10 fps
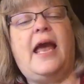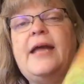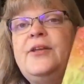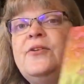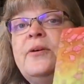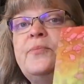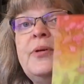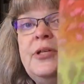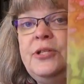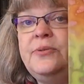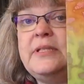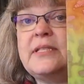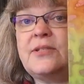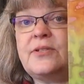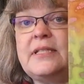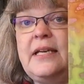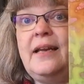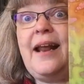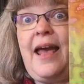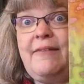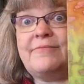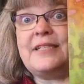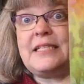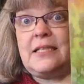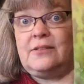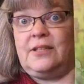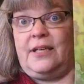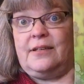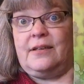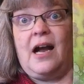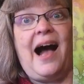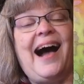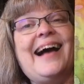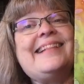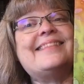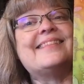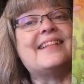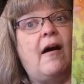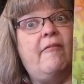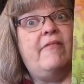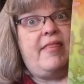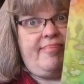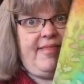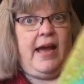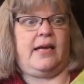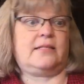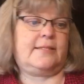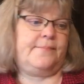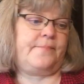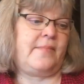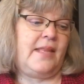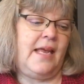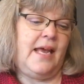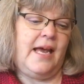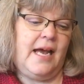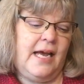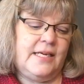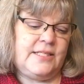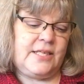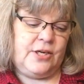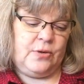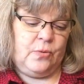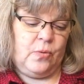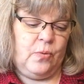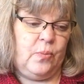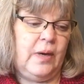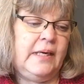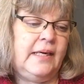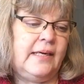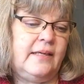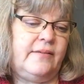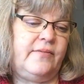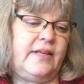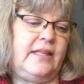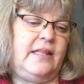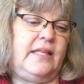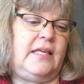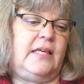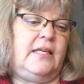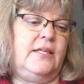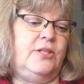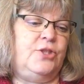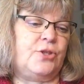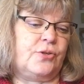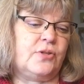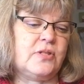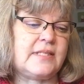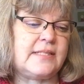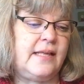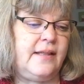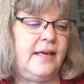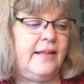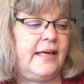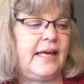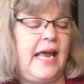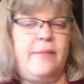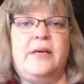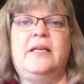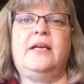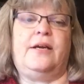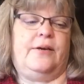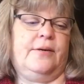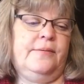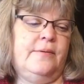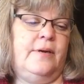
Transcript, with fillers: and you can put new inserts in it every single year. I love that. So one of the journals that came in here